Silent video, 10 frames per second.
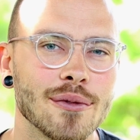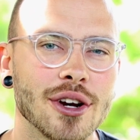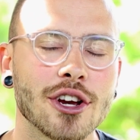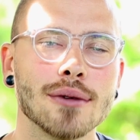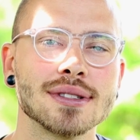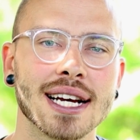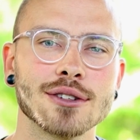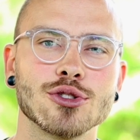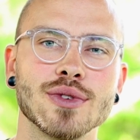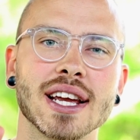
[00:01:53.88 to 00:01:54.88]
When it comes
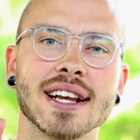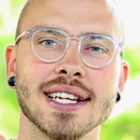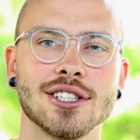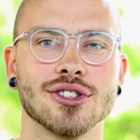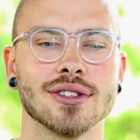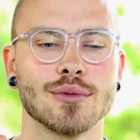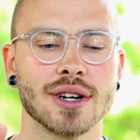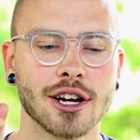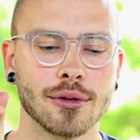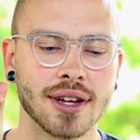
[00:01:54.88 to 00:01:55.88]
down to recognition and when
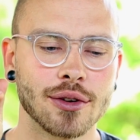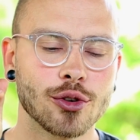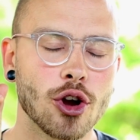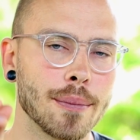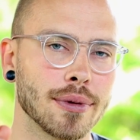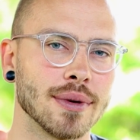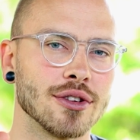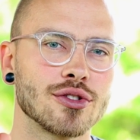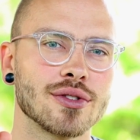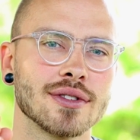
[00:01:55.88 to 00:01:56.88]
it comes down to
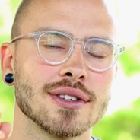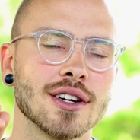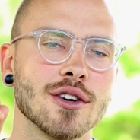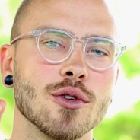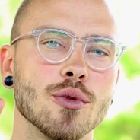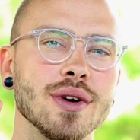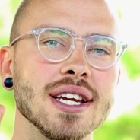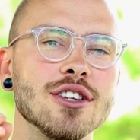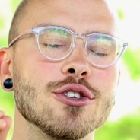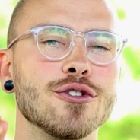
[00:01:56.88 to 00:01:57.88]
compliments, we
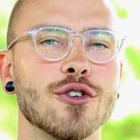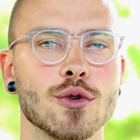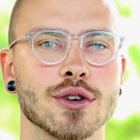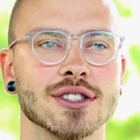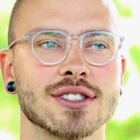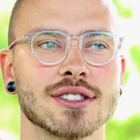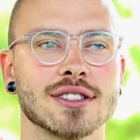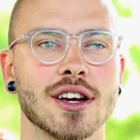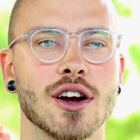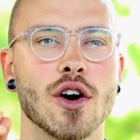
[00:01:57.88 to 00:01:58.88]
need to focus
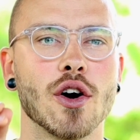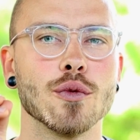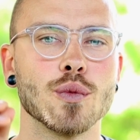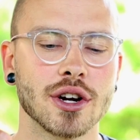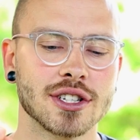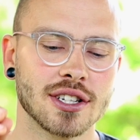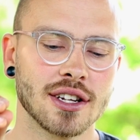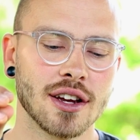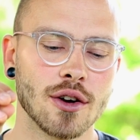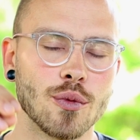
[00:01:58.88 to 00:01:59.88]
on what
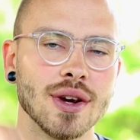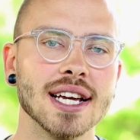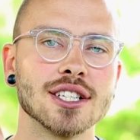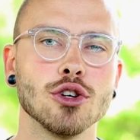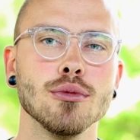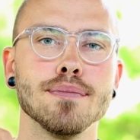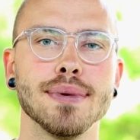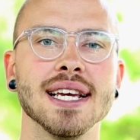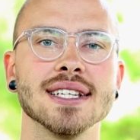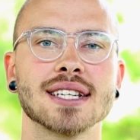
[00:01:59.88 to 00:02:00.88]
we as human
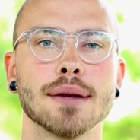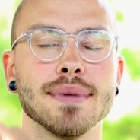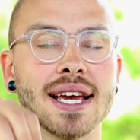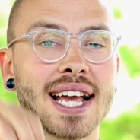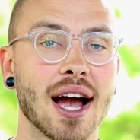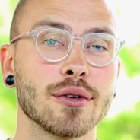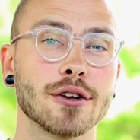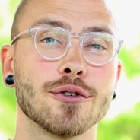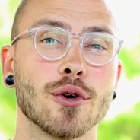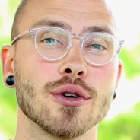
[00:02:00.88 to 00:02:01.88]
beings can be
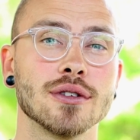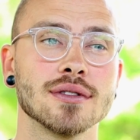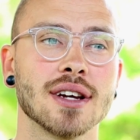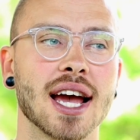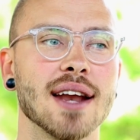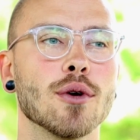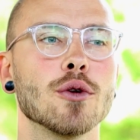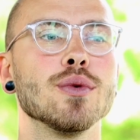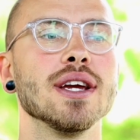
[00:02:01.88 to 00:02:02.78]
accounted for and what